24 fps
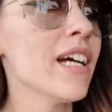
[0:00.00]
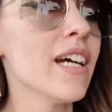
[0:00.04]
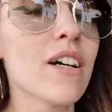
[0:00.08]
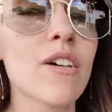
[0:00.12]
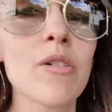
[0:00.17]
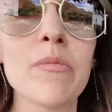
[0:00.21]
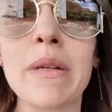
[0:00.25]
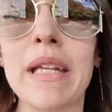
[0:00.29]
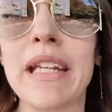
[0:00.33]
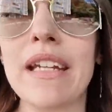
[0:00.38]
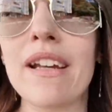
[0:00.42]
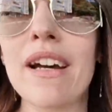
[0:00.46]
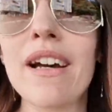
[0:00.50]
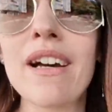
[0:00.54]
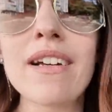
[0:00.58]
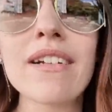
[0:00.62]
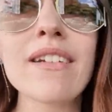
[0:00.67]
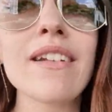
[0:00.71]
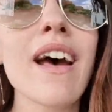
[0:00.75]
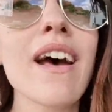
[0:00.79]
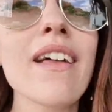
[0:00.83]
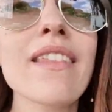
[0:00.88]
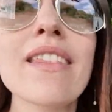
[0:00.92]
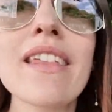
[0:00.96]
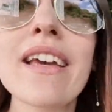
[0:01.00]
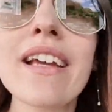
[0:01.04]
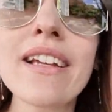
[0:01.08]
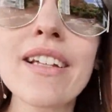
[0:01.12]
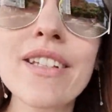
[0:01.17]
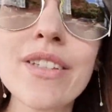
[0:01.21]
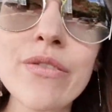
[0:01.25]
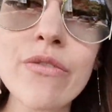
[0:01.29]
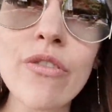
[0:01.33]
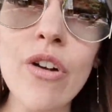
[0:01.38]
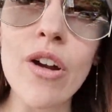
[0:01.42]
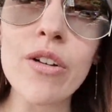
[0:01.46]
Mina, nothing
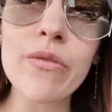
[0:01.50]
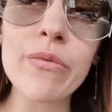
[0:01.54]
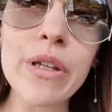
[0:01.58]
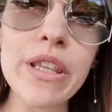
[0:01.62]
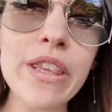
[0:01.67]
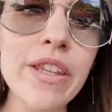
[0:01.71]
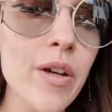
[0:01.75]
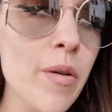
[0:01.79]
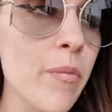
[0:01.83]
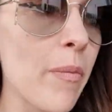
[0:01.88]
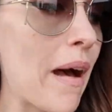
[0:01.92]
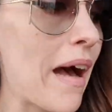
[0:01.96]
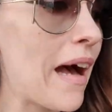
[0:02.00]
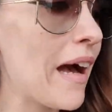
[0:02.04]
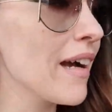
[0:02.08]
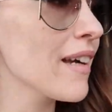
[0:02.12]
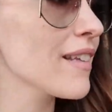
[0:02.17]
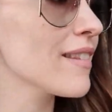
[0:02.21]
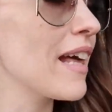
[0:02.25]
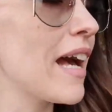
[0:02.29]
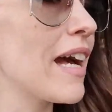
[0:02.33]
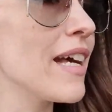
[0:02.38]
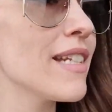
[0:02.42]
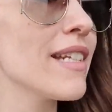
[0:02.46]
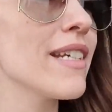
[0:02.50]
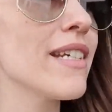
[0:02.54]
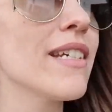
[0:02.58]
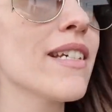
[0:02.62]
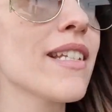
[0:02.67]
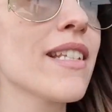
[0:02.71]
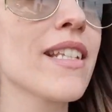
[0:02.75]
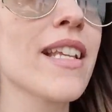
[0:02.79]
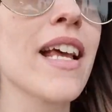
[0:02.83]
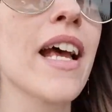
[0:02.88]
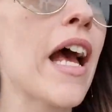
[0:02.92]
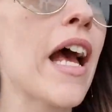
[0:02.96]
is wrong with your bag. That is